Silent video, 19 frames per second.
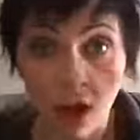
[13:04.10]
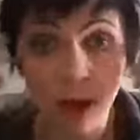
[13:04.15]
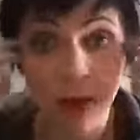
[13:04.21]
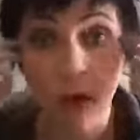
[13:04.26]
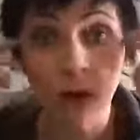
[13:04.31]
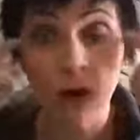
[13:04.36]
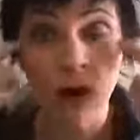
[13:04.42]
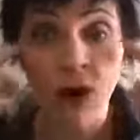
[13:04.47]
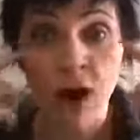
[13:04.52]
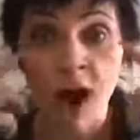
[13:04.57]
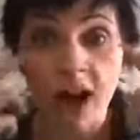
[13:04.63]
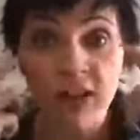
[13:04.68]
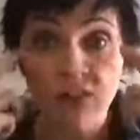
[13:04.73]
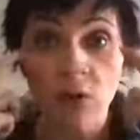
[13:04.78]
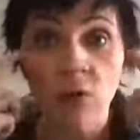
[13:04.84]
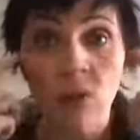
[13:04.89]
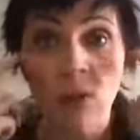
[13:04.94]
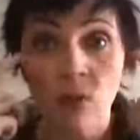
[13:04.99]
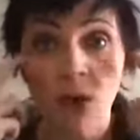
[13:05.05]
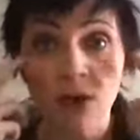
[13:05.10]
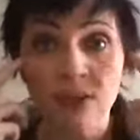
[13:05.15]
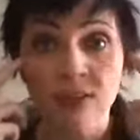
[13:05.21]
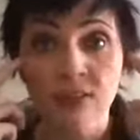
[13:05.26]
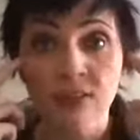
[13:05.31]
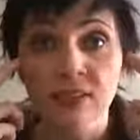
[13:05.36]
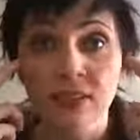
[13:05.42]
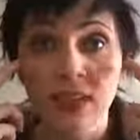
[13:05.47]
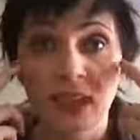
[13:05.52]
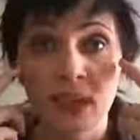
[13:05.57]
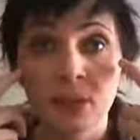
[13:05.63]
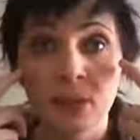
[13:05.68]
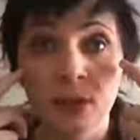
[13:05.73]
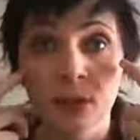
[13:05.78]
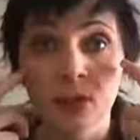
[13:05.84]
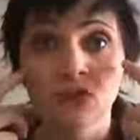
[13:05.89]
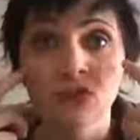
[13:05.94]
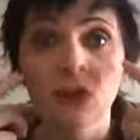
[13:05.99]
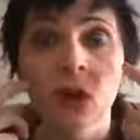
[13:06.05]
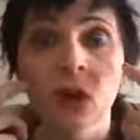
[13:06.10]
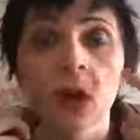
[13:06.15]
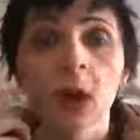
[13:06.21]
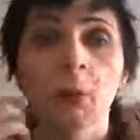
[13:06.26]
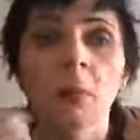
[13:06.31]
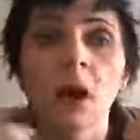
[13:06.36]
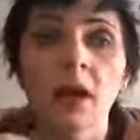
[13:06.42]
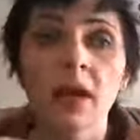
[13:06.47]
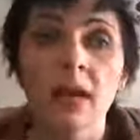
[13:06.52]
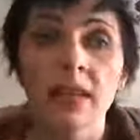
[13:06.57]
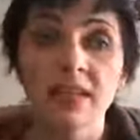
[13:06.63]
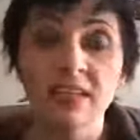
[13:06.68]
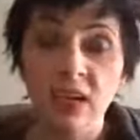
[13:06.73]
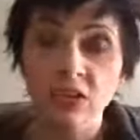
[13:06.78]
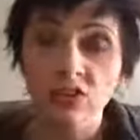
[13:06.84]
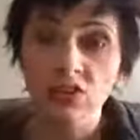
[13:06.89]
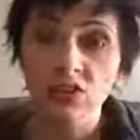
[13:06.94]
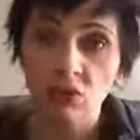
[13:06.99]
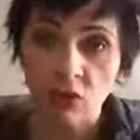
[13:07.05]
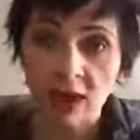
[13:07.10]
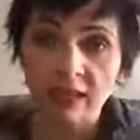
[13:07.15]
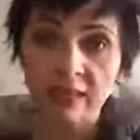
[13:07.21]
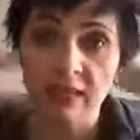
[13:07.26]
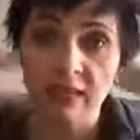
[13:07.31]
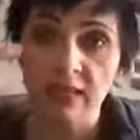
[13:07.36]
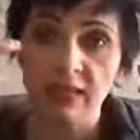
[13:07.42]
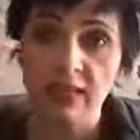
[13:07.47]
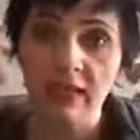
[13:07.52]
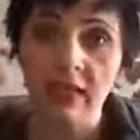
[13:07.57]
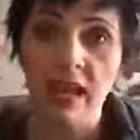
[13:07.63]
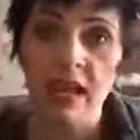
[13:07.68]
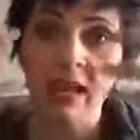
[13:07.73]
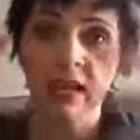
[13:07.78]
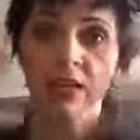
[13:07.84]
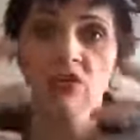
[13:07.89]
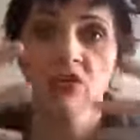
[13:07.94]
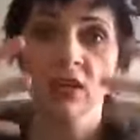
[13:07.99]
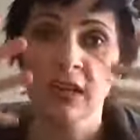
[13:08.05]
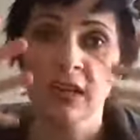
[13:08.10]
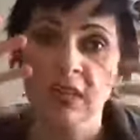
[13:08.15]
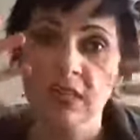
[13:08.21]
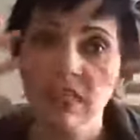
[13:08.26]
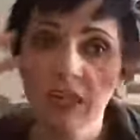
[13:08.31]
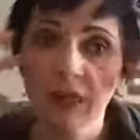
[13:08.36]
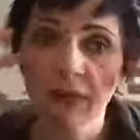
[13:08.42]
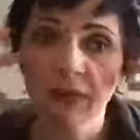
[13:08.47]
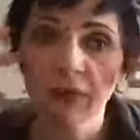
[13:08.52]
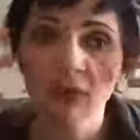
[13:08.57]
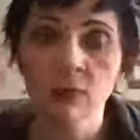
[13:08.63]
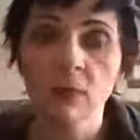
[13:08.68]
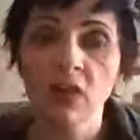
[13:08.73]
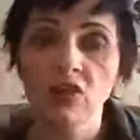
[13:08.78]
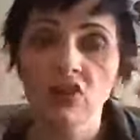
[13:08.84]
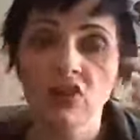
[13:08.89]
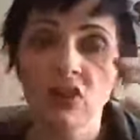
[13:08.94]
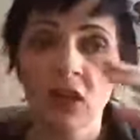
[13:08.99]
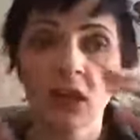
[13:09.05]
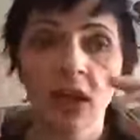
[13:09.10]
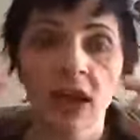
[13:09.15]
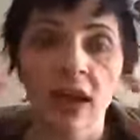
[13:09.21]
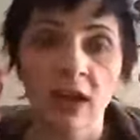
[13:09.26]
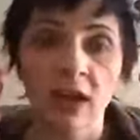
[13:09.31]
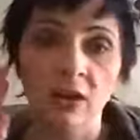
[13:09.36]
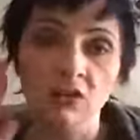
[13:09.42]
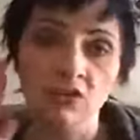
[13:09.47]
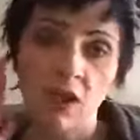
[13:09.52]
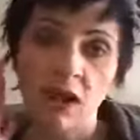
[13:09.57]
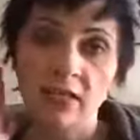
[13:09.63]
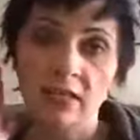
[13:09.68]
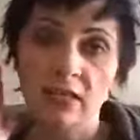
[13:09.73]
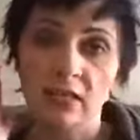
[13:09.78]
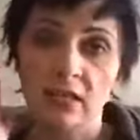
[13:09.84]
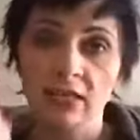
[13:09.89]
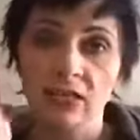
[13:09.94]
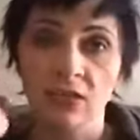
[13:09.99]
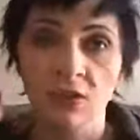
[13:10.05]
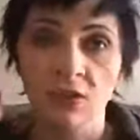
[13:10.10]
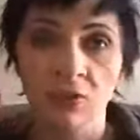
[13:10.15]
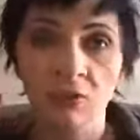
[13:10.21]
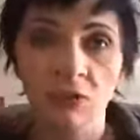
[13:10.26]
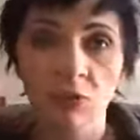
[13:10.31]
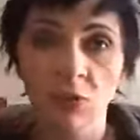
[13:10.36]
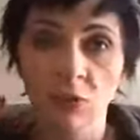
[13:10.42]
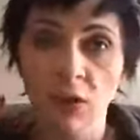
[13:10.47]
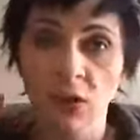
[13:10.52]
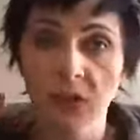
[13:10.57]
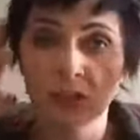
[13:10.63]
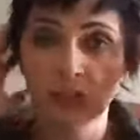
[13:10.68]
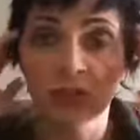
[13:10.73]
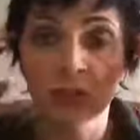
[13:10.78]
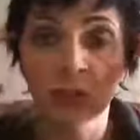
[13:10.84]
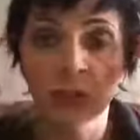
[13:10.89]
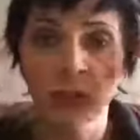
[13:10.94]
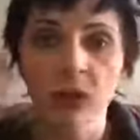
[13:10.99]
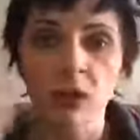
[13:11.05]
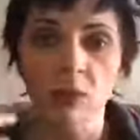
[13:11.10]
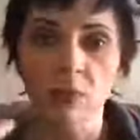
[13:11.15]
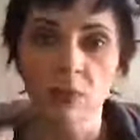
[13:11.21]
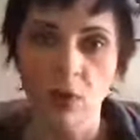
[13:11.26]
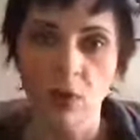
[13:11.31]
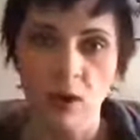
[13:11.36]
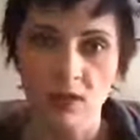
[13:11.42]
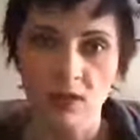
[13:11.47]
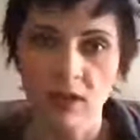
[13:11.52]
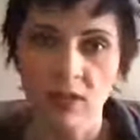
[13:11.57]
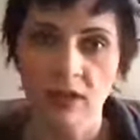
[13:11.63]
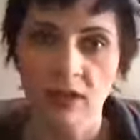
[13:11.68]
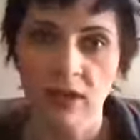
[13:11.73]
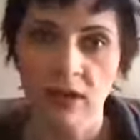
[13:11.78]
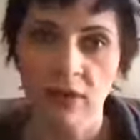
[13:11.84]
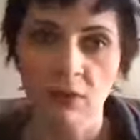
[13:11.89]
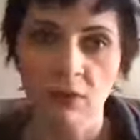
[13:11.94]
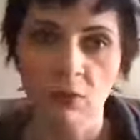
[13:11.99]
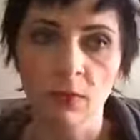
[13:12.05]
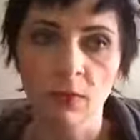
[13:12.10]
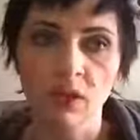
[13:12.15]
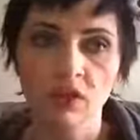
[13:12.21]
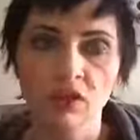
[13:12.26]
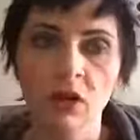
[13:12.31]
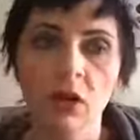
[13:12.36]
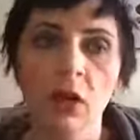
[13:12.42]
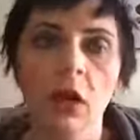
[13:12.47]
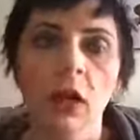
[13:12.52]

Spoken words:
our eyes don't process the image, but it does translate the light, it gets the information, and it translates it through the brain so the brain can process that information.